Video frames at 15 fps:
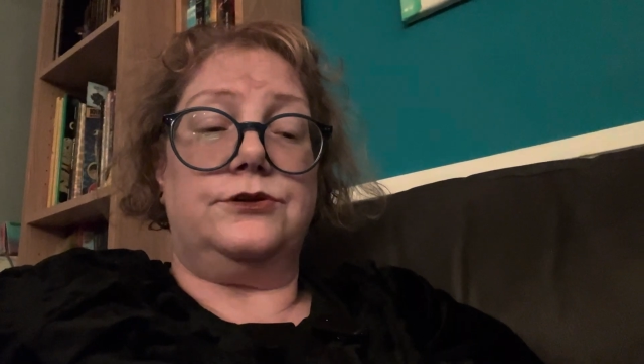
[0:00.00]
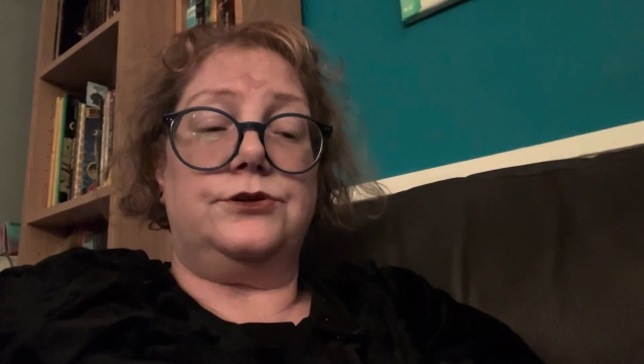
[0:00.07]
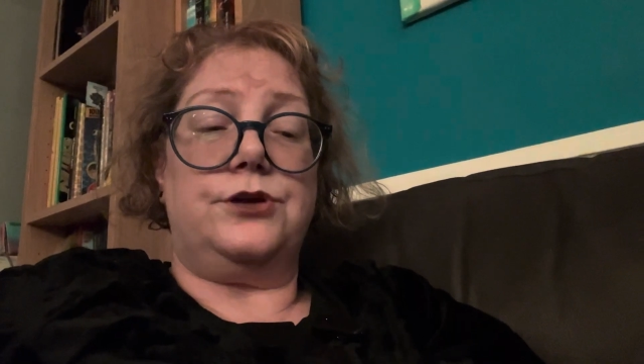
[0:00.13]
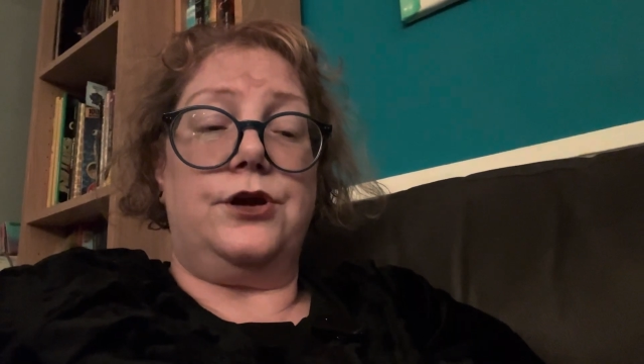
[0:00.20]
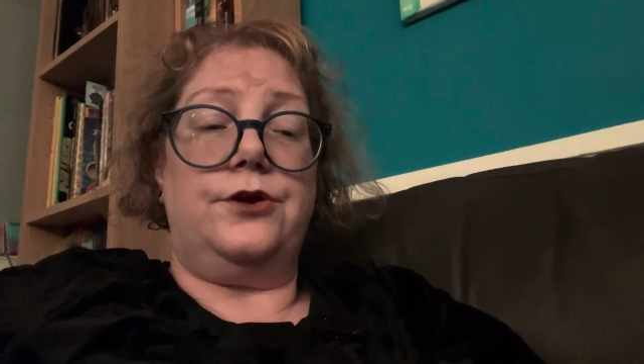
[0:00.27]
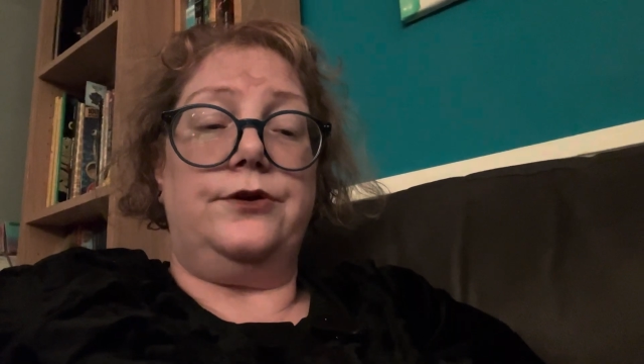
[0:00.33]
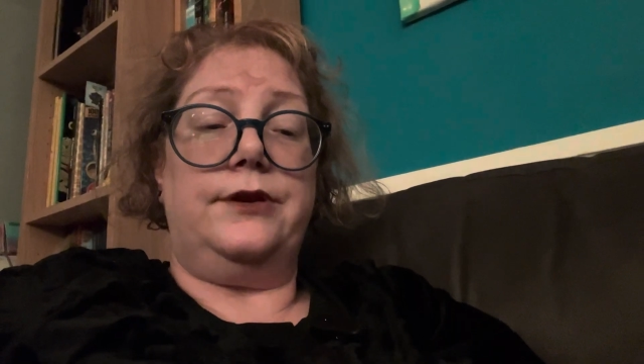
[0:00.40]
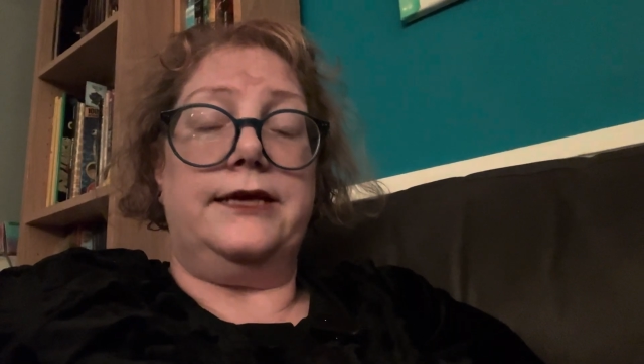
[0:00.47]

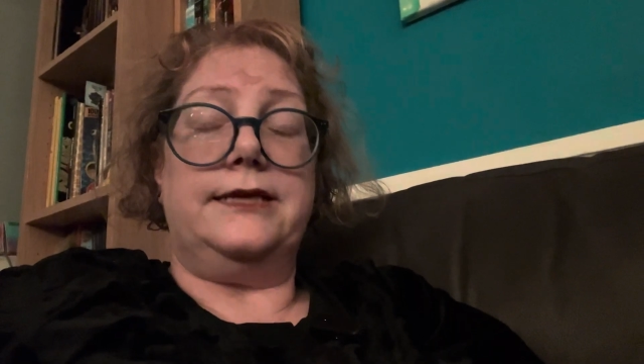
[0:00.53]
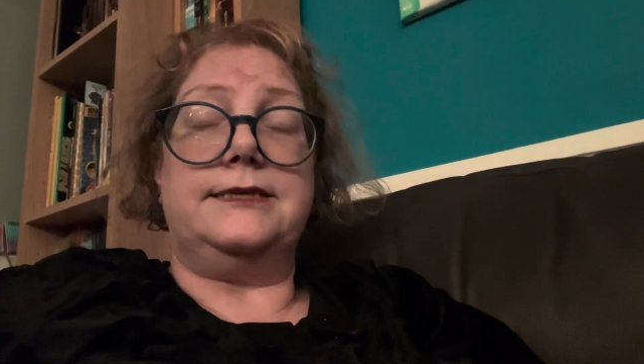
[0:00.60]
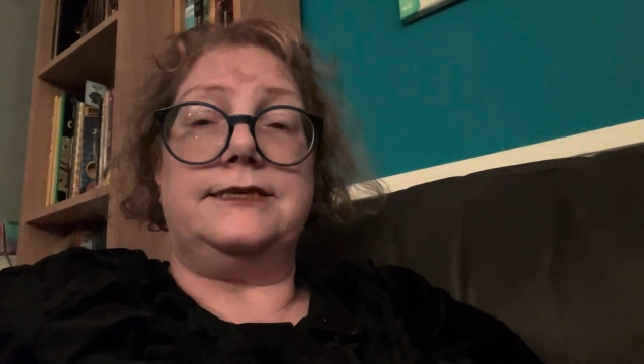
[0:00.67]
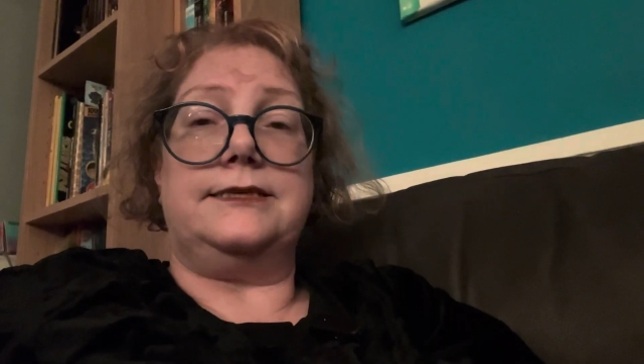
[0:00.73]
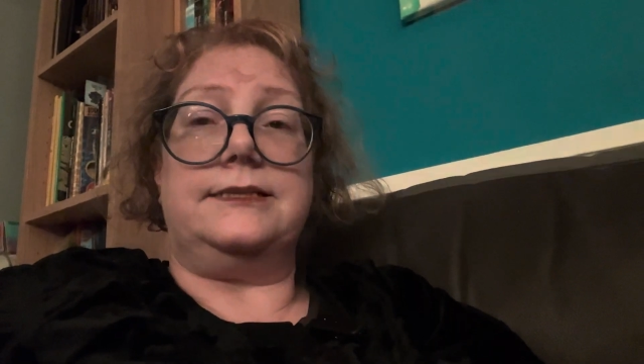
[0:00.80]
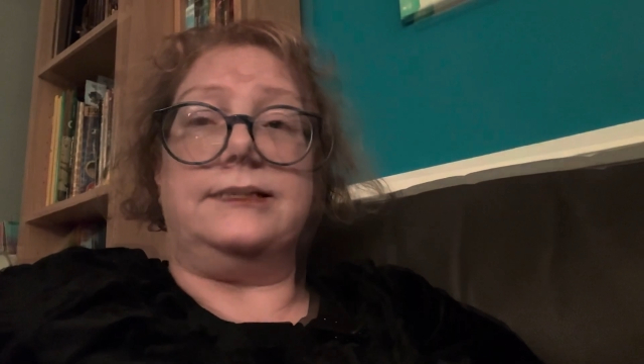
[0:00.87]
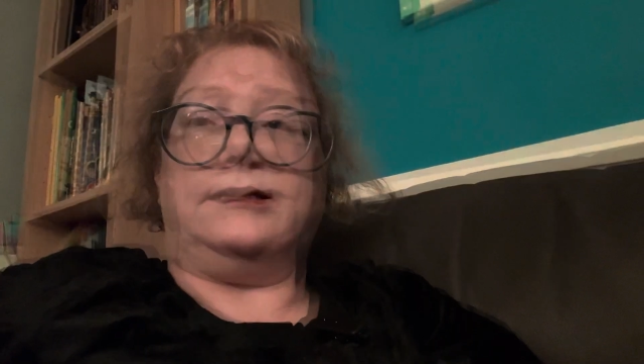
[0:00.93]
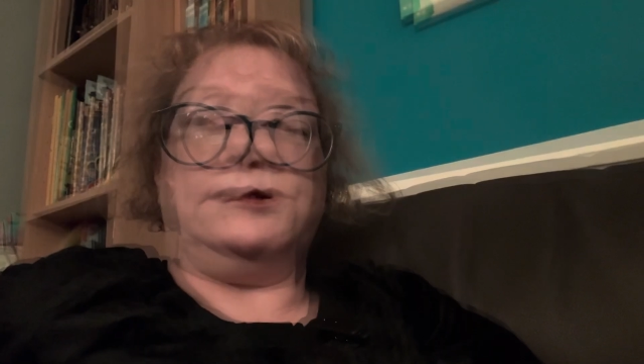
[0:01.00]

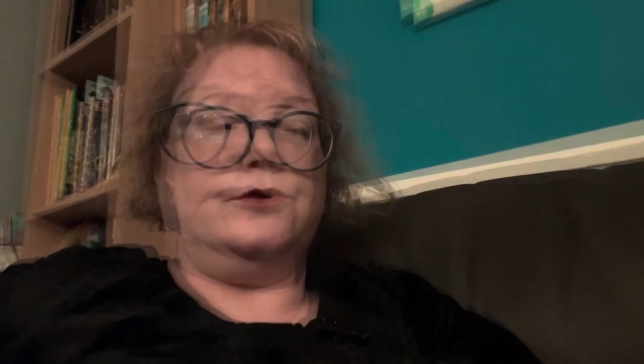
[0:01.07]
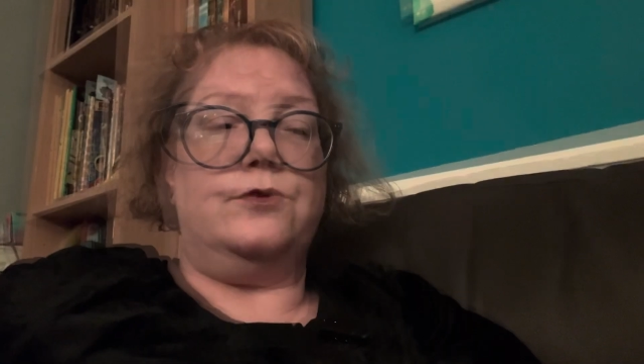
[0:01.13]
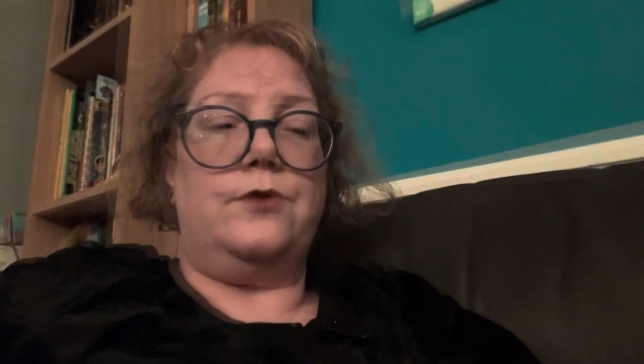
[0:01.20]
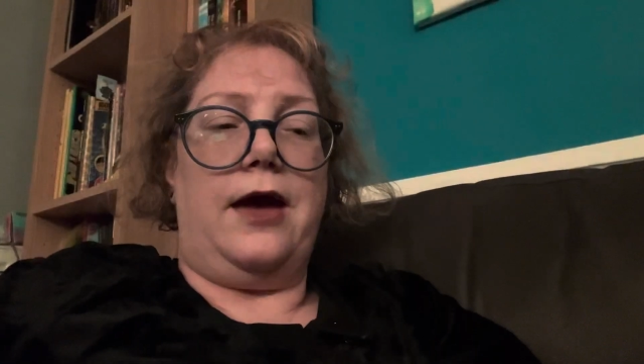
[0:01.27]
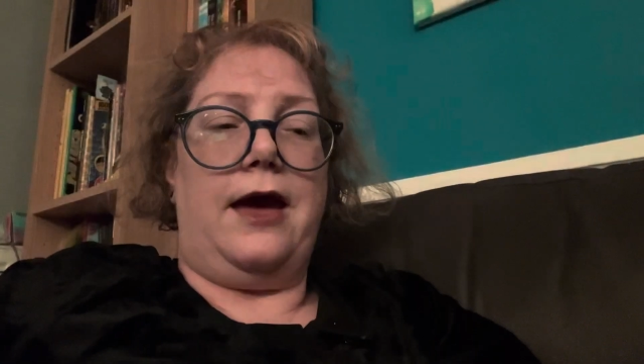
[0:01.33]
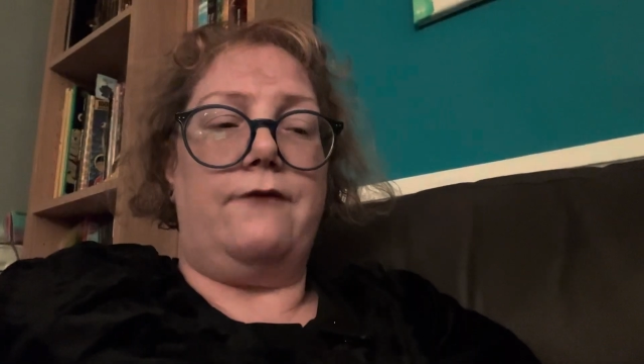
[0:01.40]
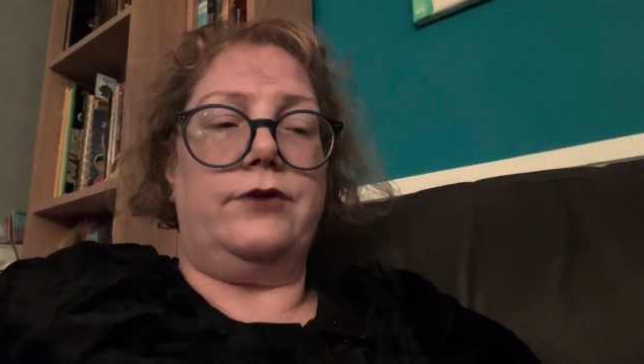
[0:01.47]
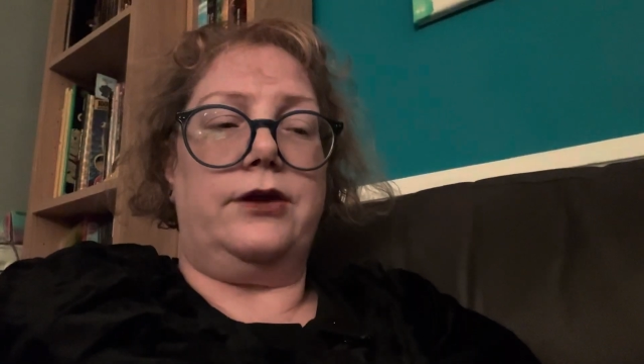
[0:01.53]
Linsdell to
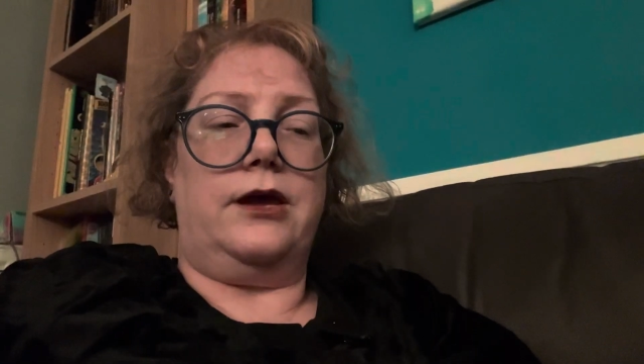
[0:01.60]
have a